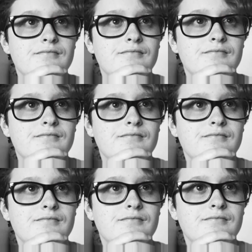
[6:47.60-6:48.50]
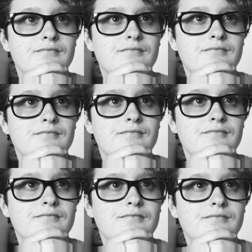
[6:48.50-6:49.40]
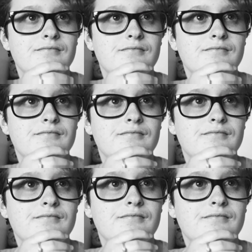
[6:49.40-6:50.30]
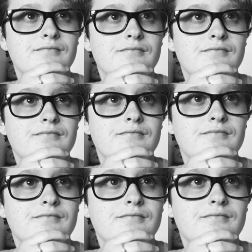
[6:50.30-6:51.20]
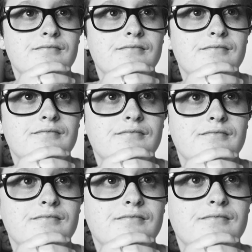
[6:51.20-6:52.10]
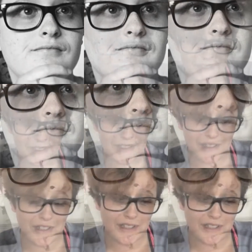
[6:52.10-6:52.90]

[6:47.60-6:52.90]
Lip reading: (no one is talking)